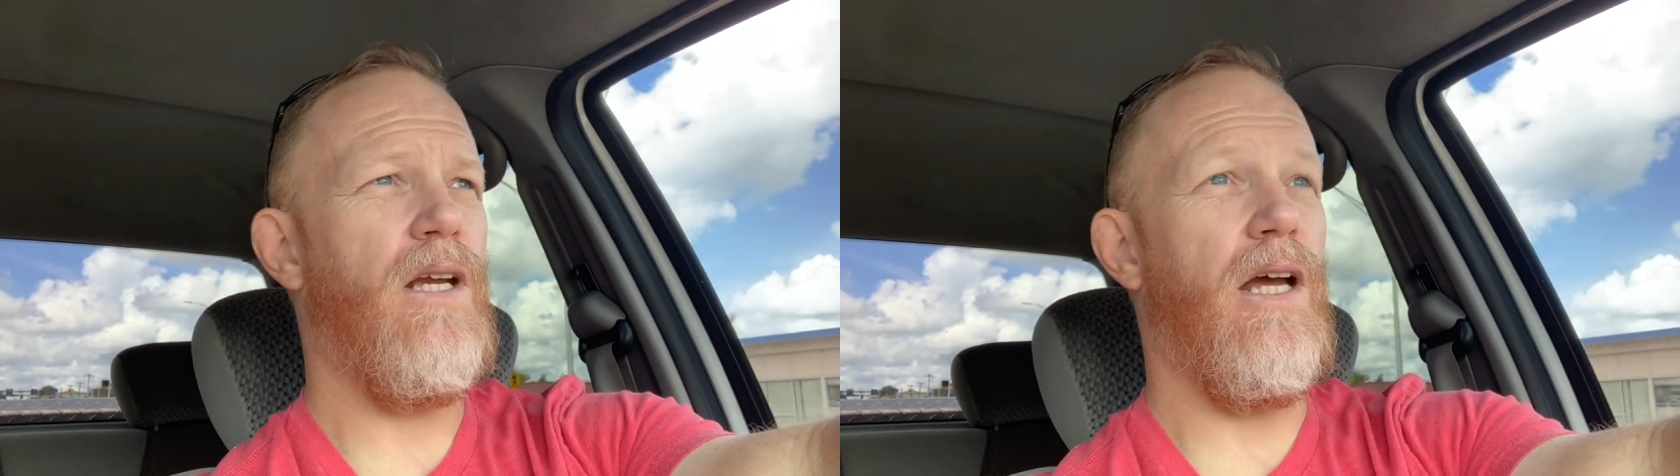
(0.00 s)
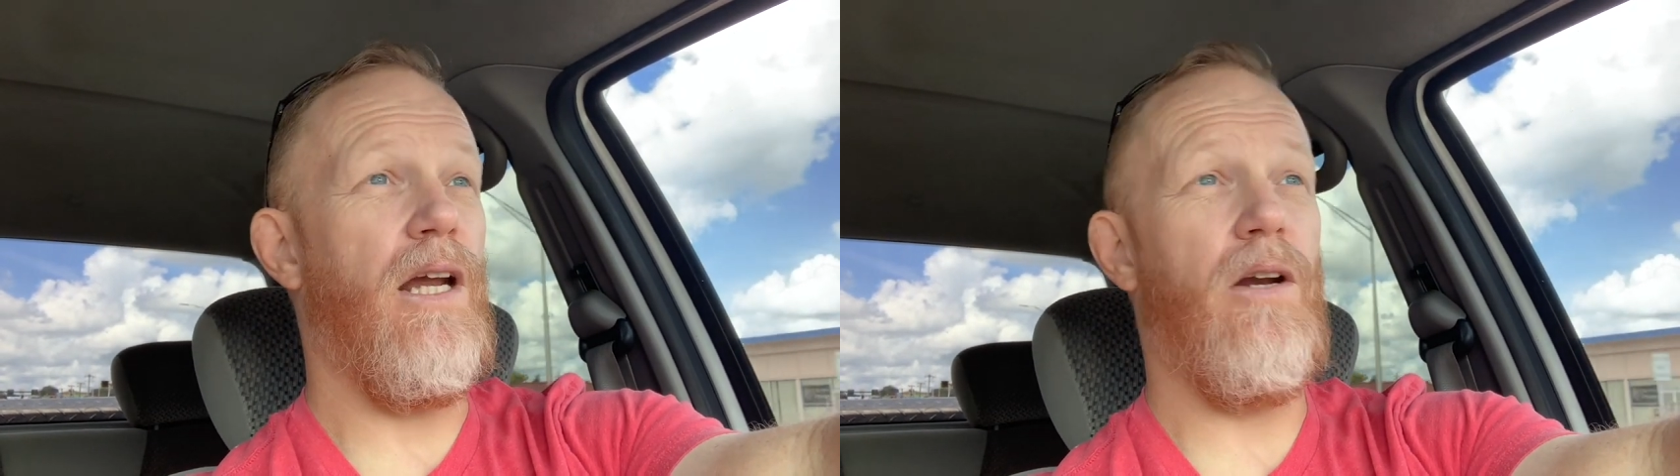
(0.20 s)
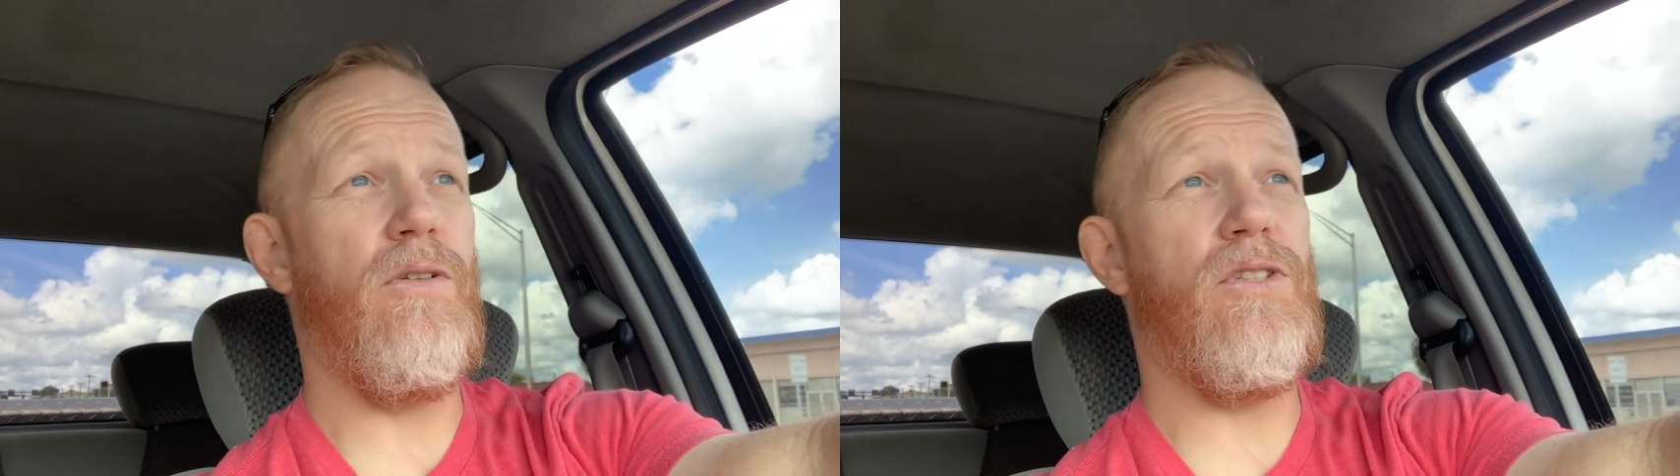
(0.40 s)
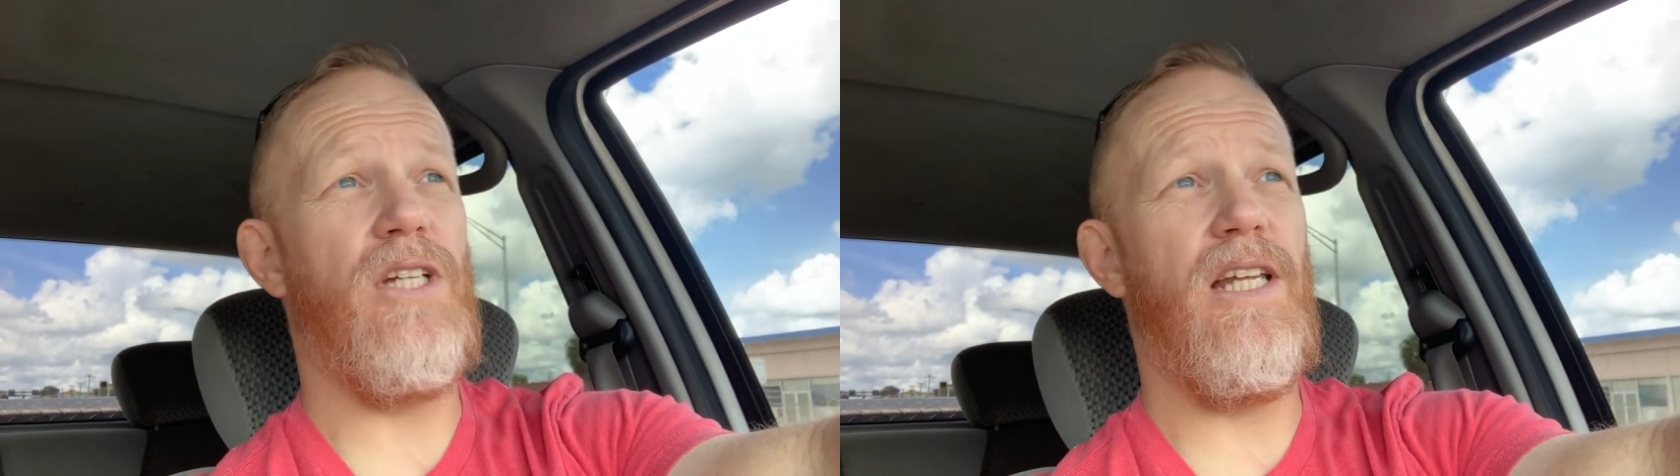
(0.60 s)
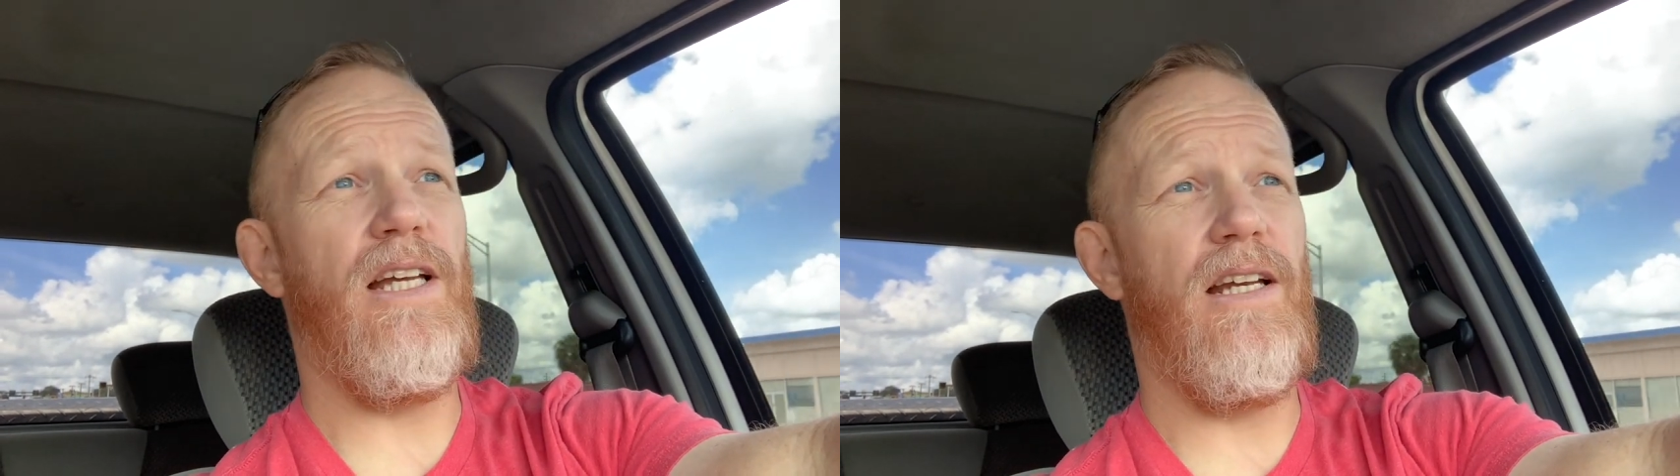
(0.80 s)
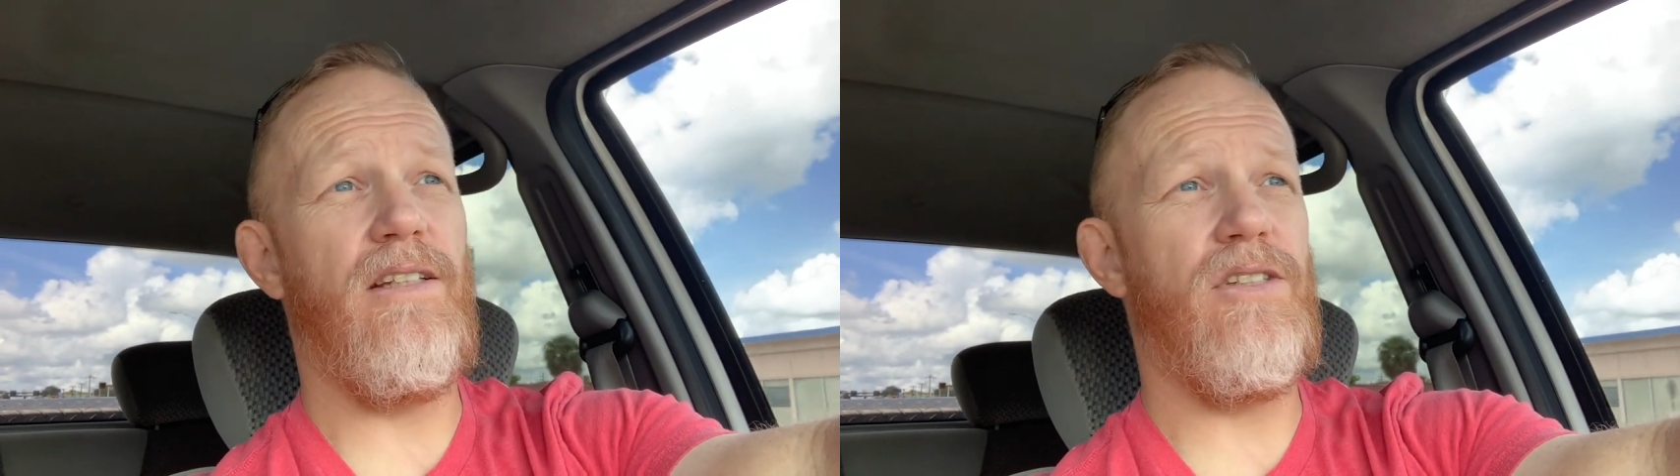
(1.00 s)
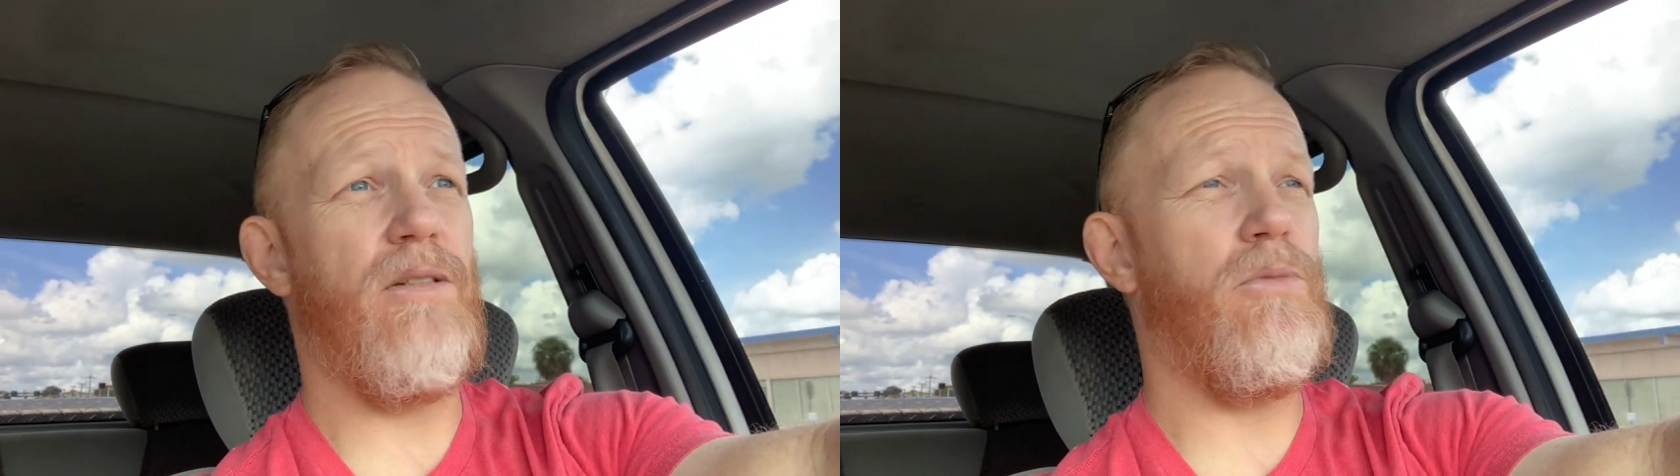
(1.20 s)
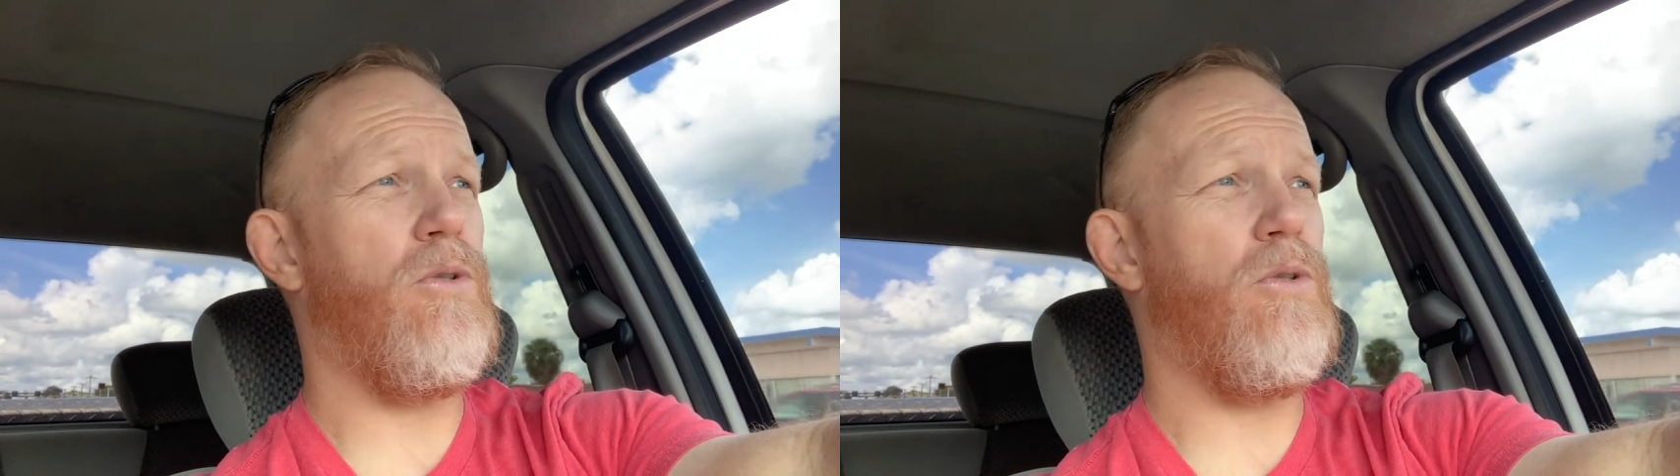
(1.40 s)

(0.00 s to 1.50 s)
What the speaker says: And I don't say that in some